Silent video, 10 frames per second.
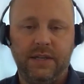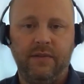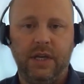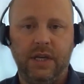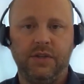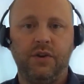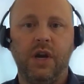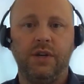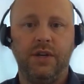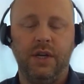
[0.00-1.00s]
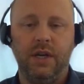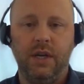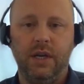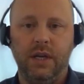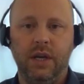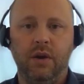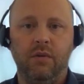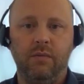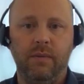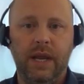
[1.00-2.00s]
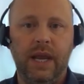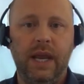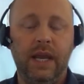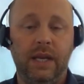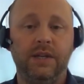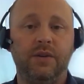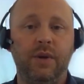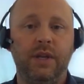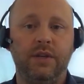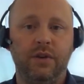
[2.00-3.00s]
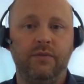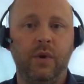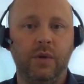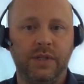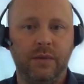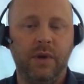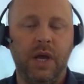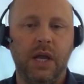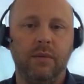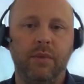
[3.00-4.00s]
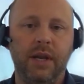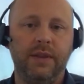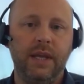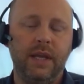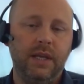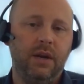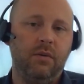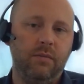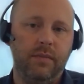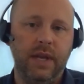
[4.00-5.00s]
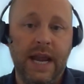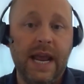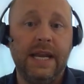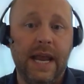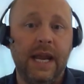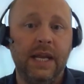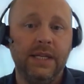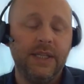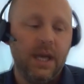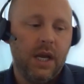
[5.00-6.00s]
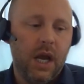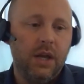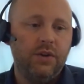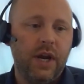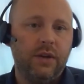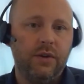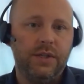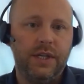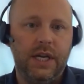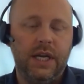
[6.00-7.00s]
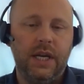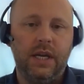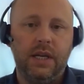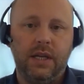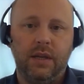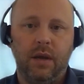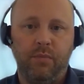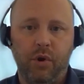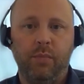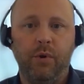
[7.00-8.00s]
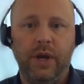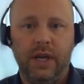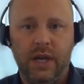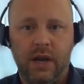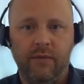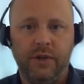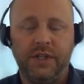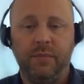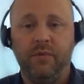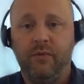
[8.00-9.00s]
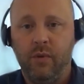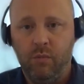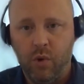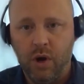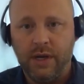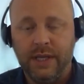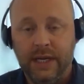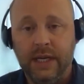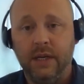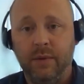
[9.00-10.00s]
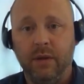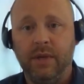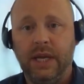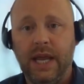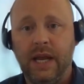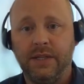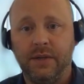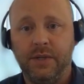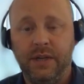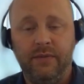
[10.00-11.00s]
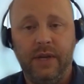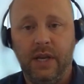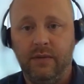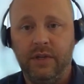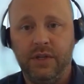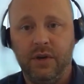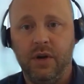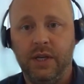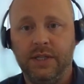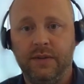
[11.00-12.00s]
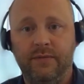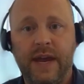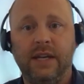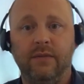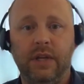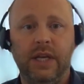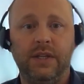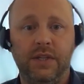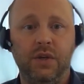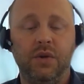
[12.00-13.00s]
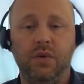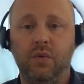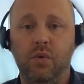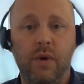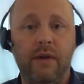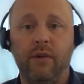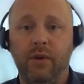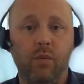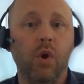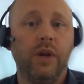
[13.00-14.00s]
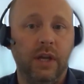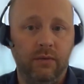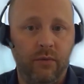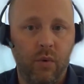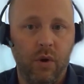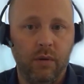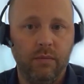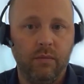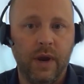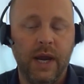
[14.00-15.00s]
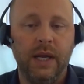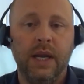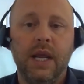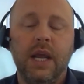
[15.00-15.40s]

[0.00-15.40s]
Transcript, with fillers: of the construction you know industry that you're focused upon but it you know the net net is contractors need appropriate coverage to perform work and they need to be able to get a certificate of insurance effectively to whoever they're working for right